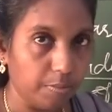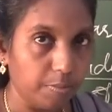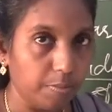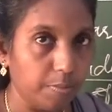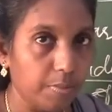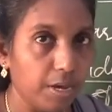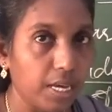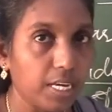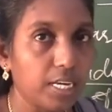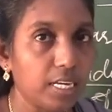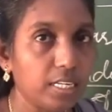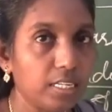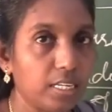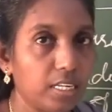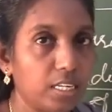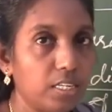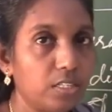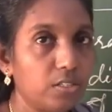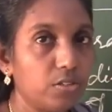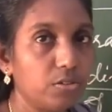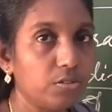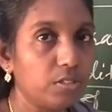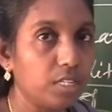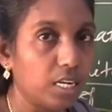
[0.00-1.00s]
make it
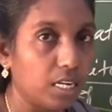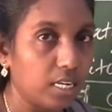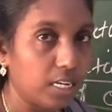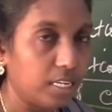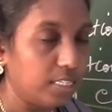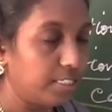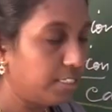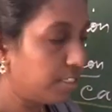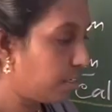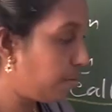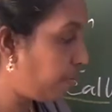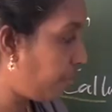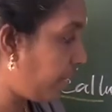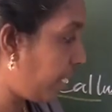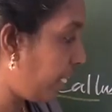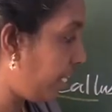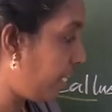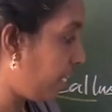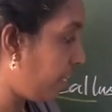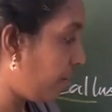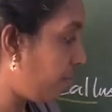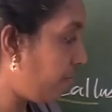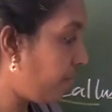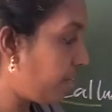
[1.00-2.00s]
into the culture
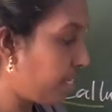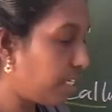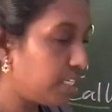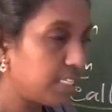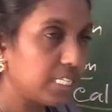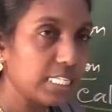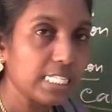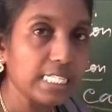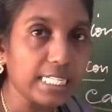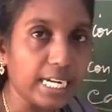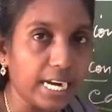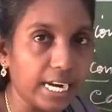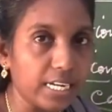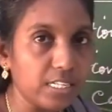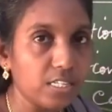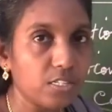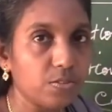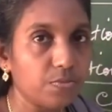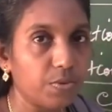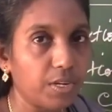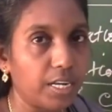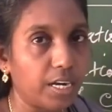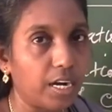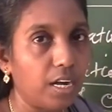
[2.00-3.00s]
medium, when it is
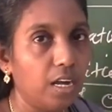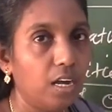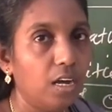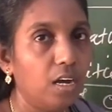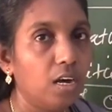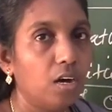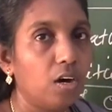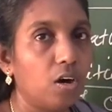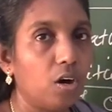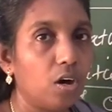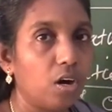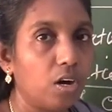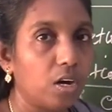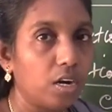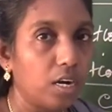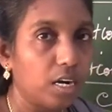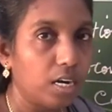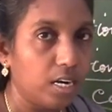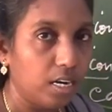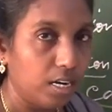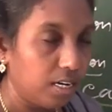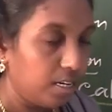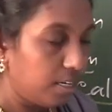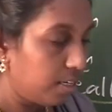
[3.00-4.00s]
transferred
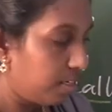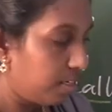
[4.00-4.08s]
or